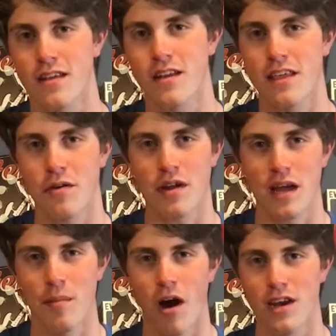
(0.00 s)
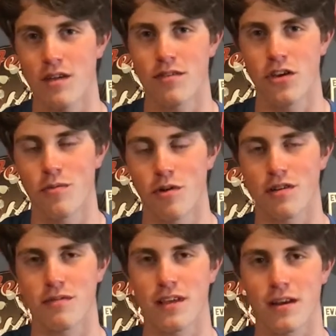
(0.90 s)
Considering I'm on YouTube
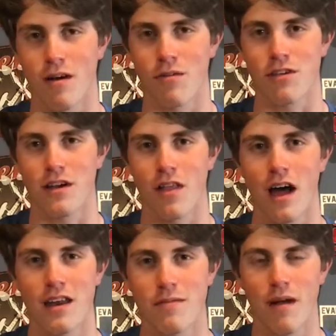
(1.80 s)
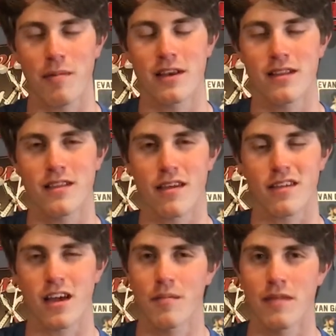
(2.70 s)
working with technology a lot, it probably
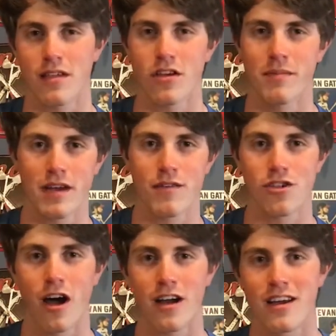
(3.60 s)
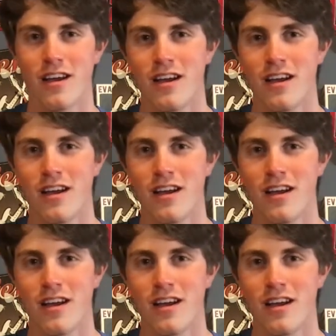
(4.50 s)
doesn't come as too big of a shock.